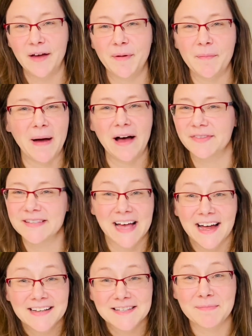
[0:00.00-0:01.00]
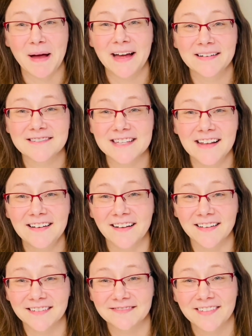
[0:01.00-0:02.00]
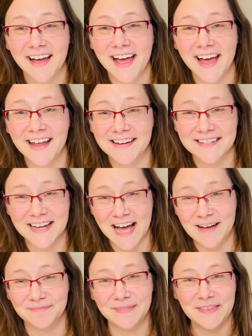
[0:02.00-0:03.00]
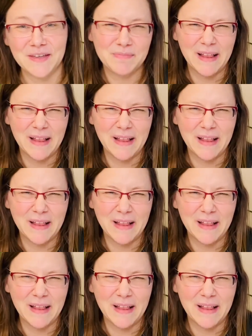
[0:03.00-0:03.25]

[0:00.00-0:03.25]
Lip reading: about the science behind skin color and let them play,